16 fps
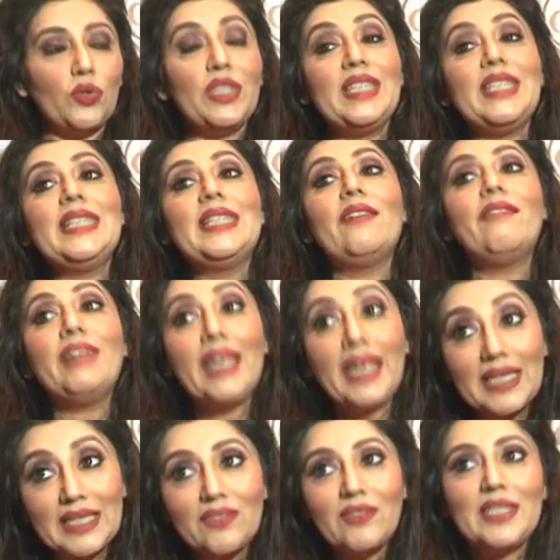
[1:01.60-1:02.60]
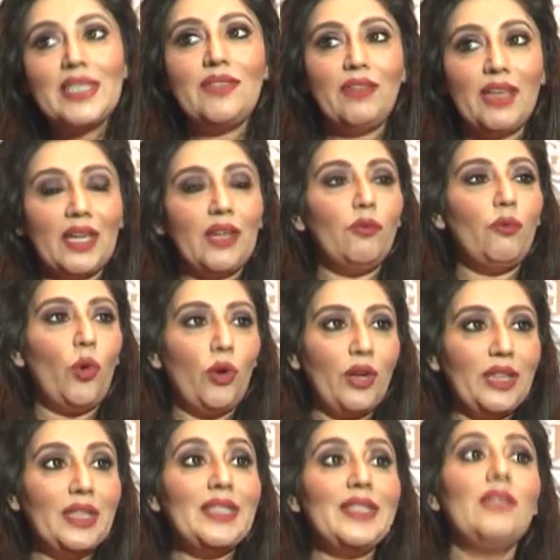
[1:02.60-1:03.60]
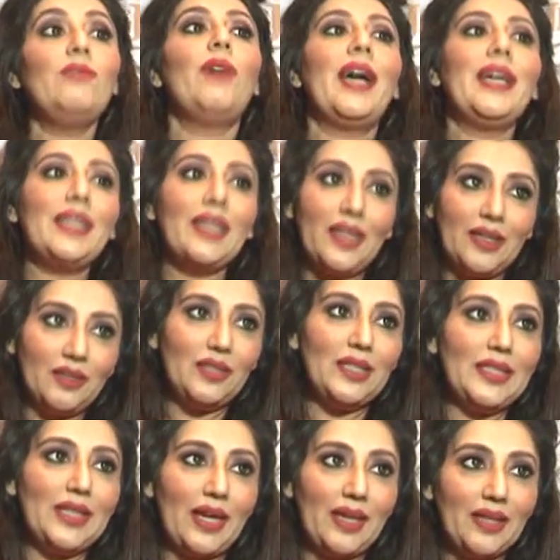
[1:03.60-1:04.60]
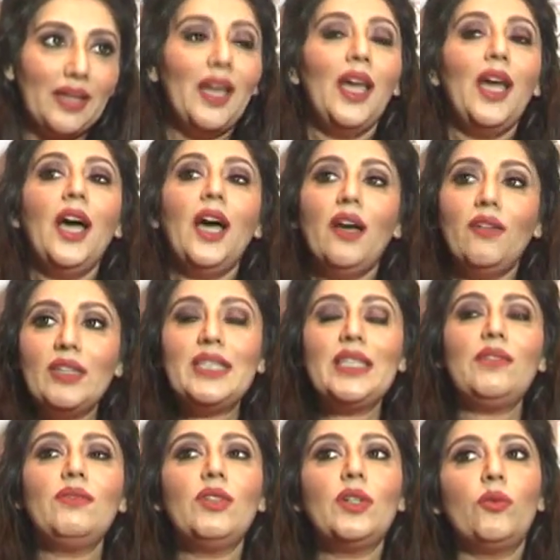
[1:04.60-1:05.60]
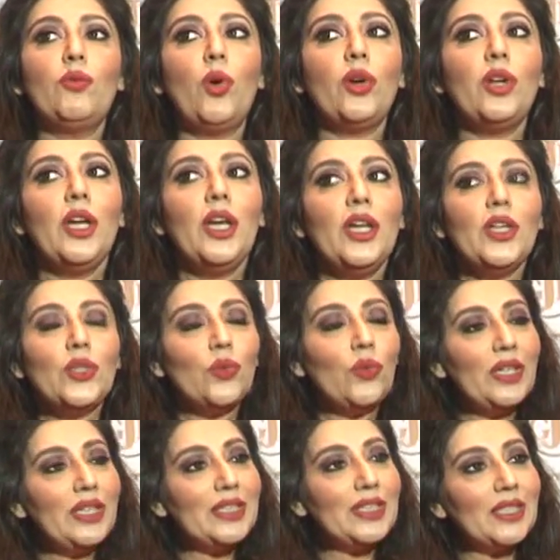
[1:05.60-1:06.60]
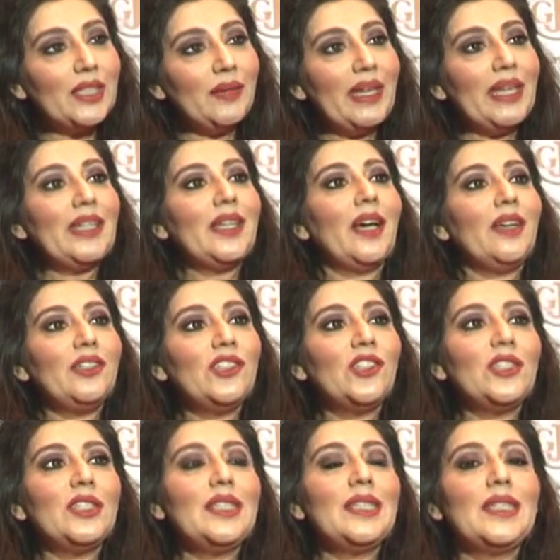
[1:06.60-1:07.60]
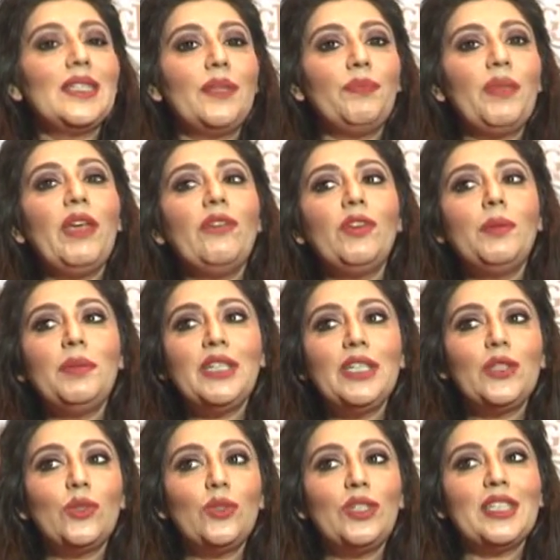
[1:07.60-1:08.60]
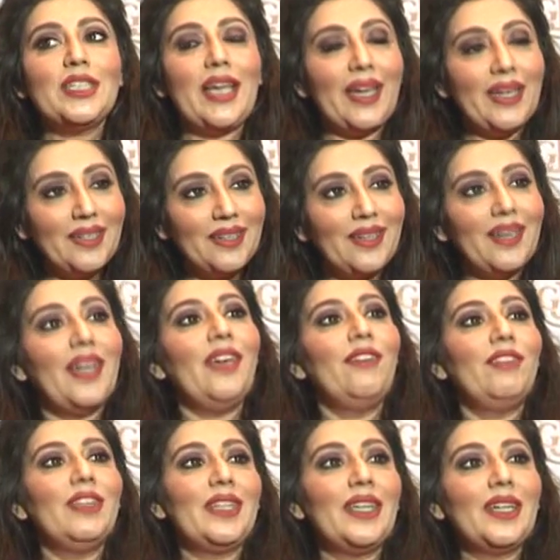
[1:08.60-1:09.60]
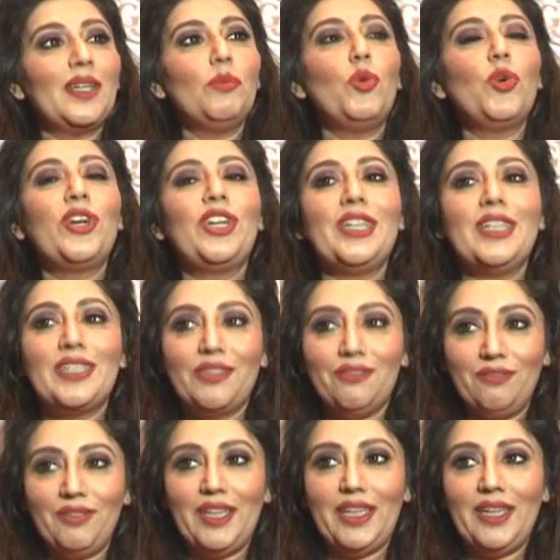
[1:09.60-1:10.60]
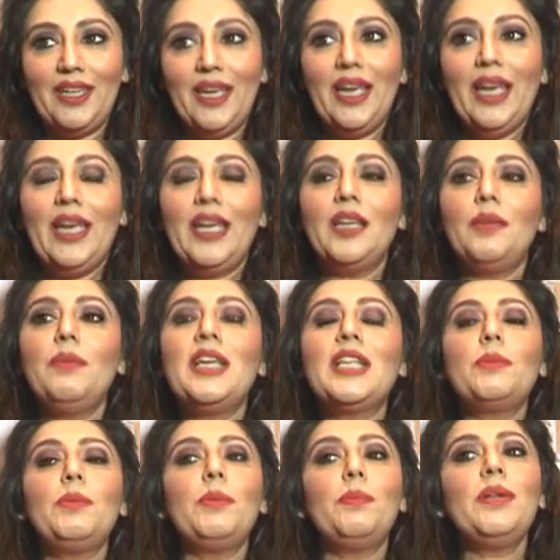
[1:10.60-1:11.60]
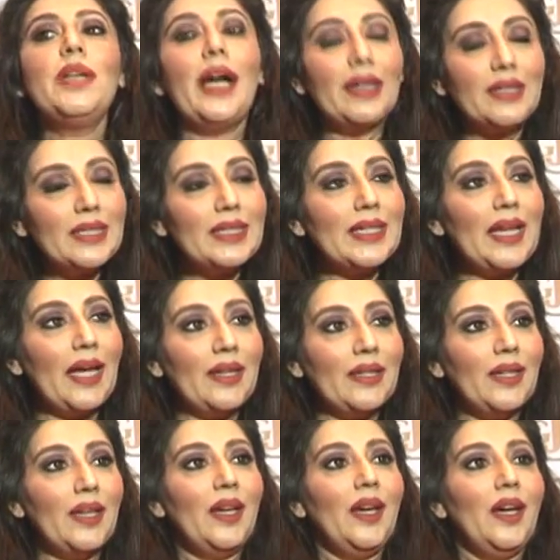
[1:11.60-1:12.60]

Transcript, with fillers: or they see someone else receiving an award and they see why that other design received an award, so it encourages everybody to design everything in a more creative way. It makes people understand,